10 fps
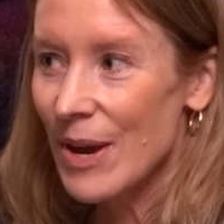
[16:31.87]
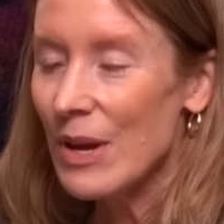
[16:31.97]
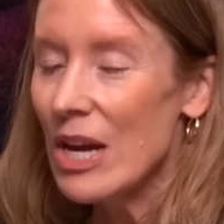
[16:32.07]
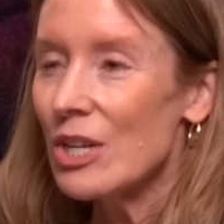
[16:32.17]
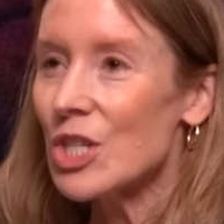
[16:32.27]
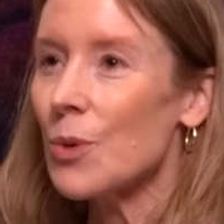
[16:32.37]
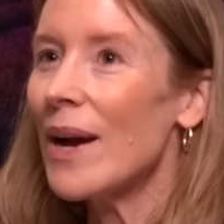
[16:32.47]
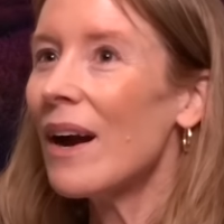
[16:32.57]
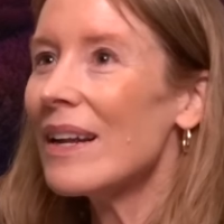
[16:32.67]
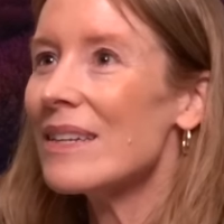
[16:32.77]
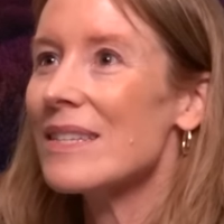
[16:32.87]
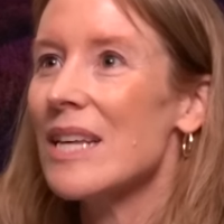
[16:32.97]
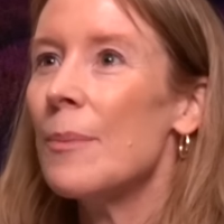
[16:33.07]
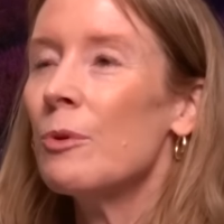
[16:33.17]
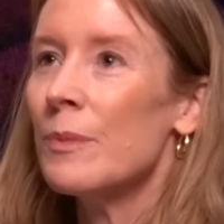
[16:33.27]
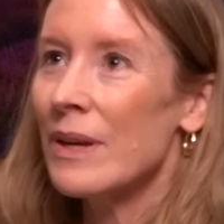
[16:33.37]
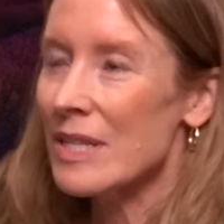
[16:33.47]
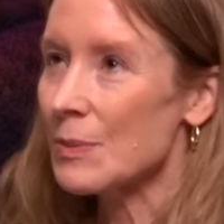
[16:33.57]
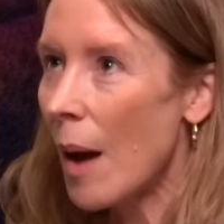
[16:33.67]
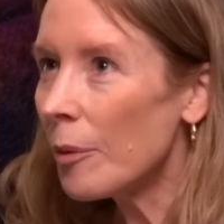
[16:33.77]
Yeah. So I got into
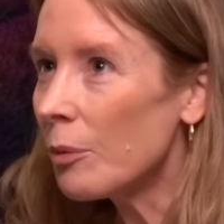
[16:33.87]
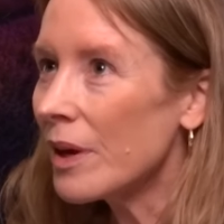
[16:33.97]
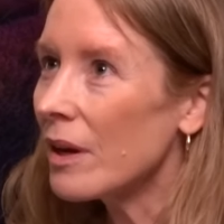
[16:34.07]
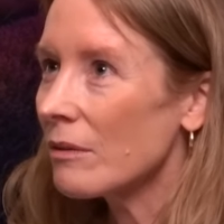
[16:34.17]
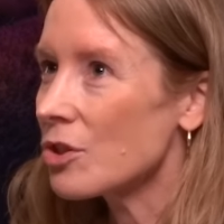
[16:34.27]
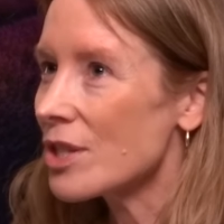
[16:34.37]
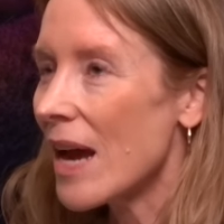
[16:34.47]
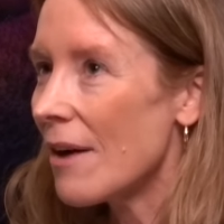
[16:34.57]
supplements probably just